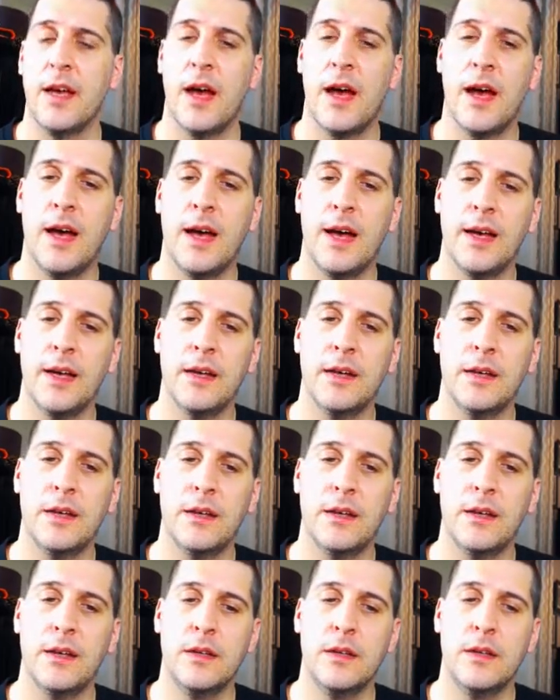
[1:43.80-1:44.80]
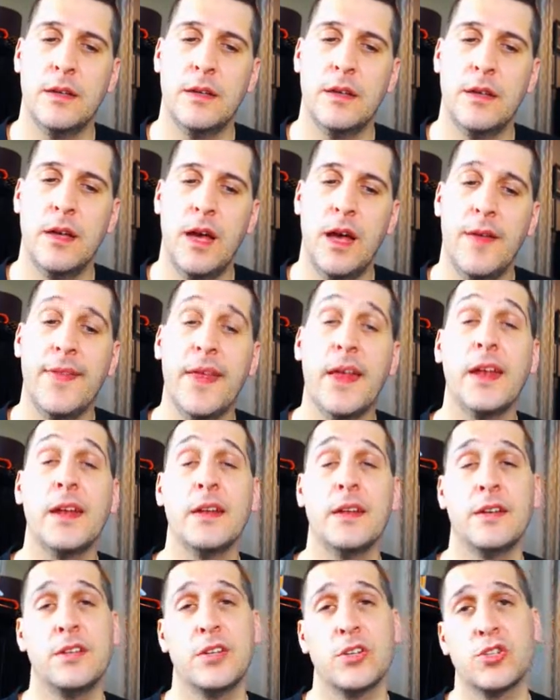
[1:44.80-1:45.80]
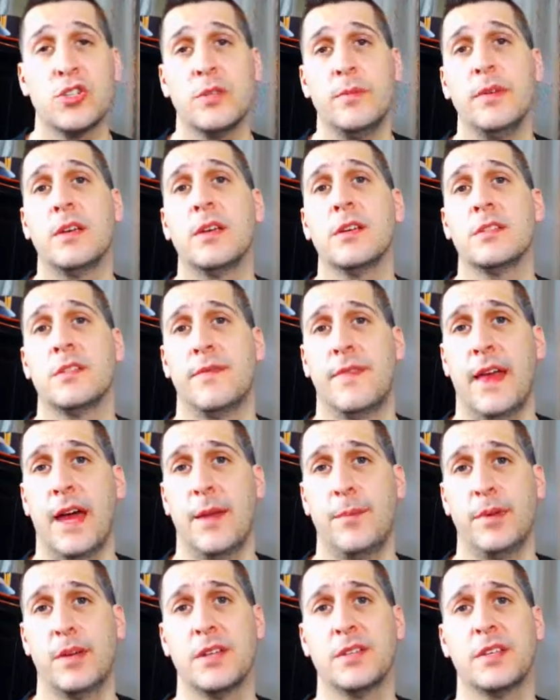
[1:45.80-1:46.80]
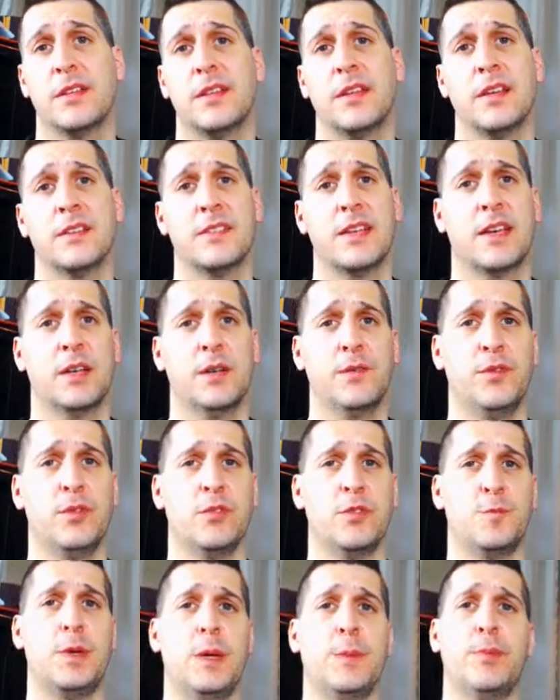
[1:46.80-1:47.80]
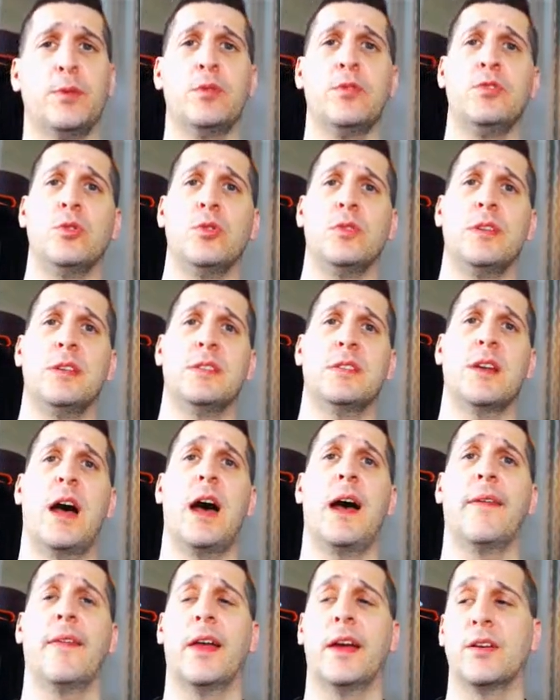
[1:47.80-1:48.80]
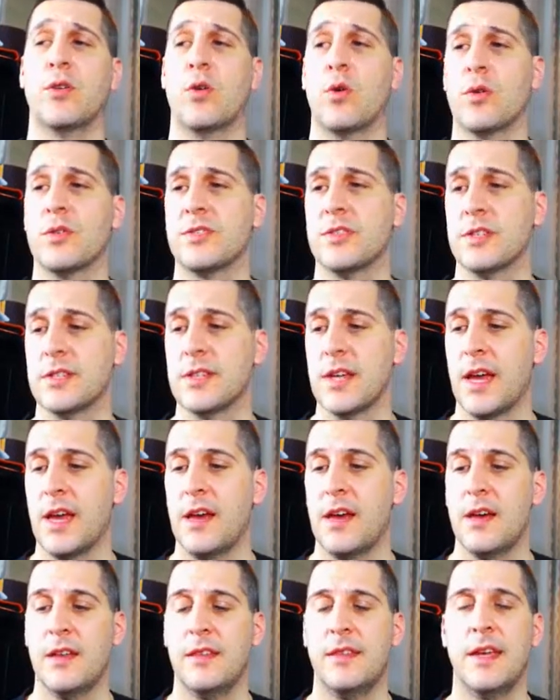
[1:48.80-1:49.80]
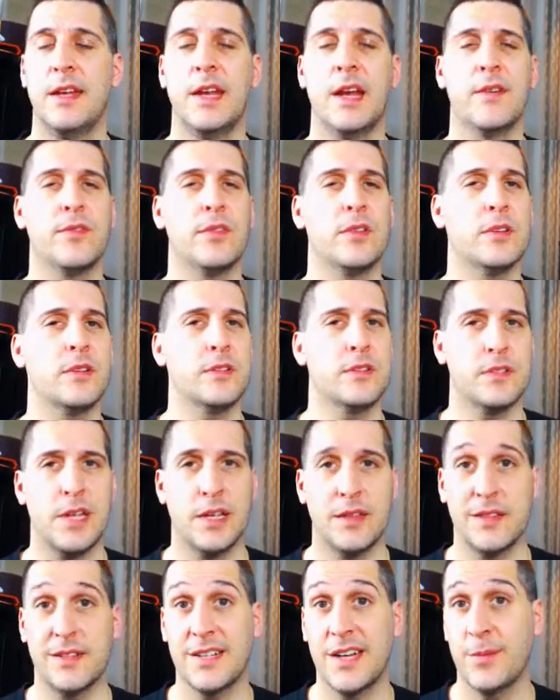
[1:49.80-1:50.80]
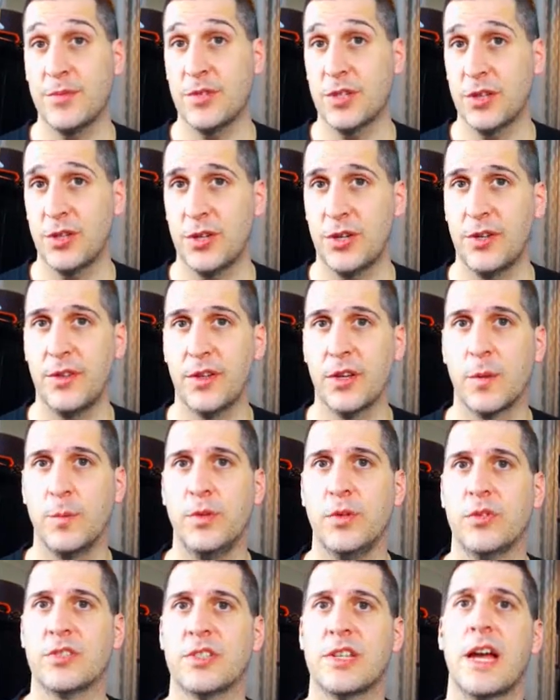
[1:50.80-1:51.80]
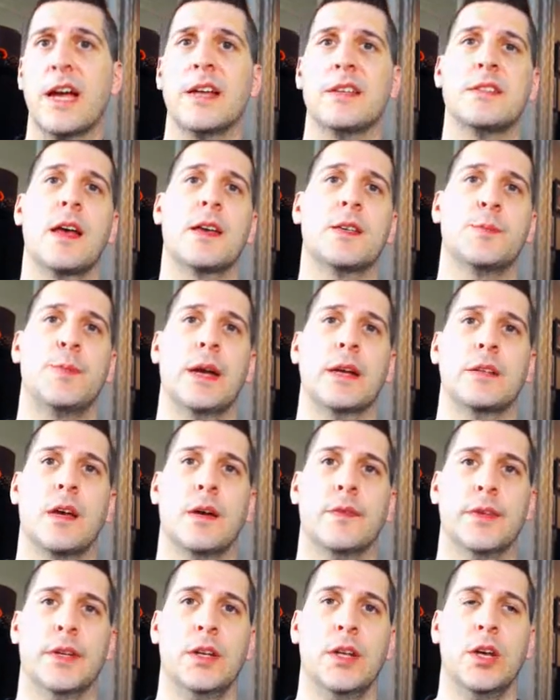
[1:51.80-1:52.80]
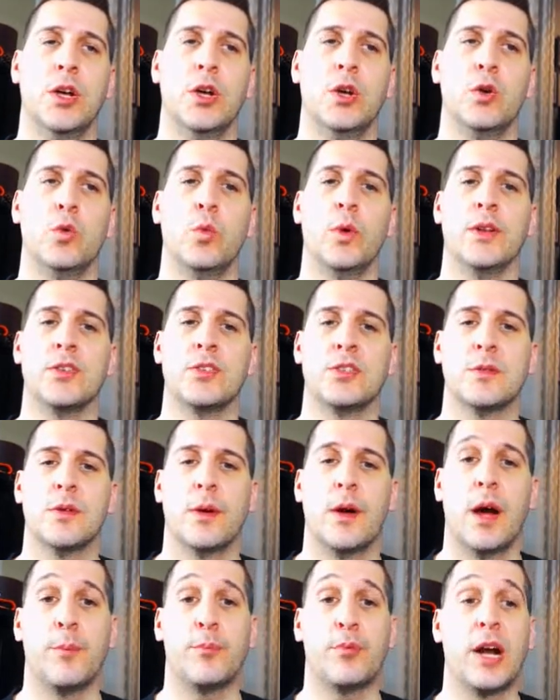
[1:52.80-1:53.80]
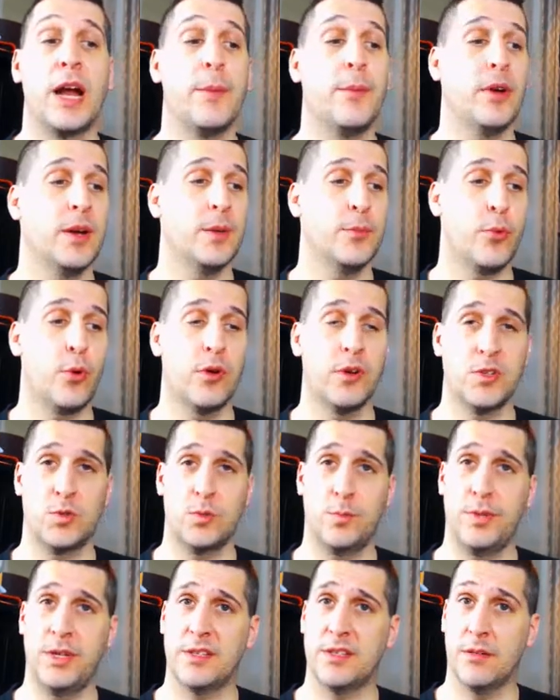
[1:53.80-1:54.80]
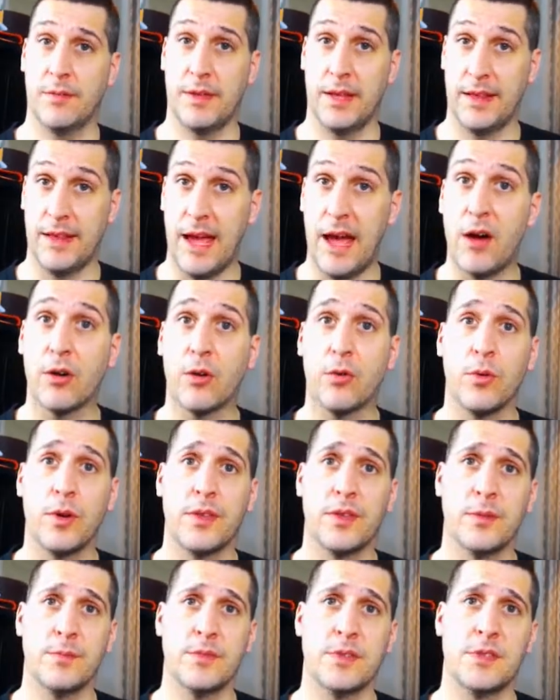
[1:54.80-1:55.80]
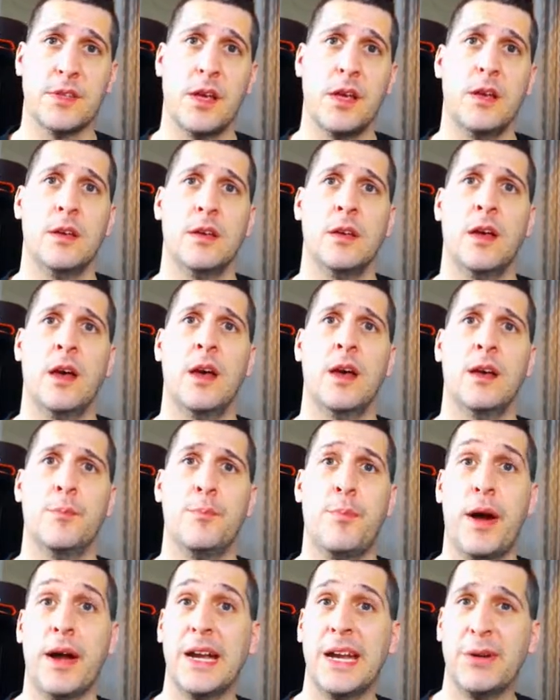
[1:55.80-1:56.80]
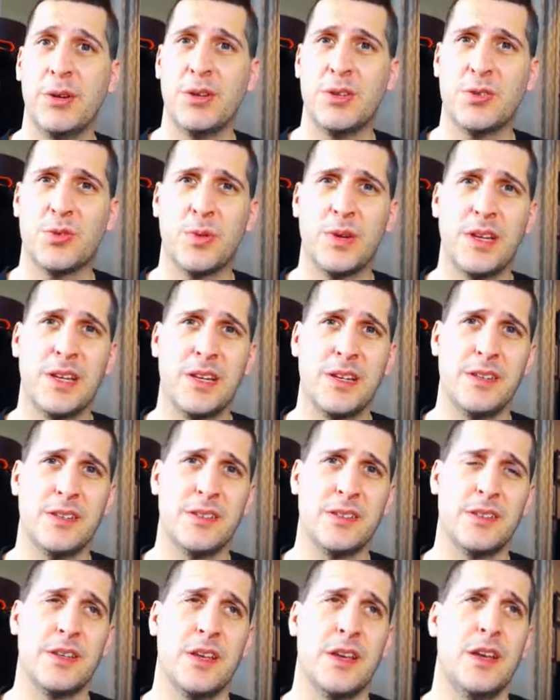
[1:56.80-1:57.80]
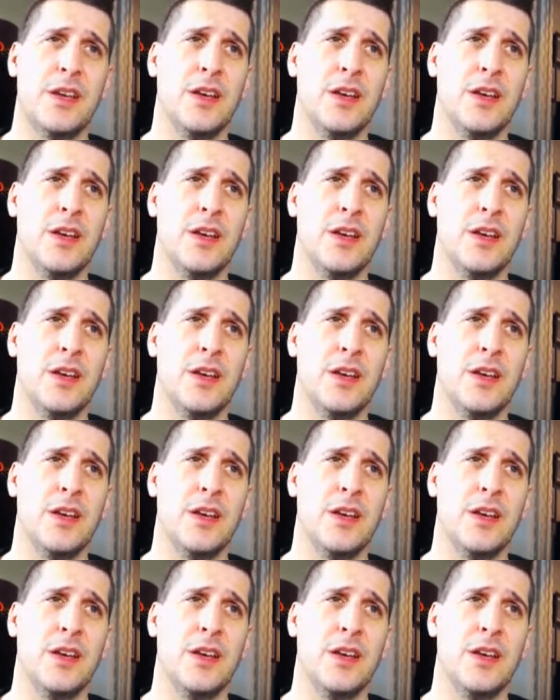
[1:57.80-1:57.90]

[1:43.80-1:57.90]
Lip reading: And then in addition, because of things like interviews, people who do these online courses, they never take the time to learn the computer science aspect of it, which primary importance would be something like the algorithms, binary trees,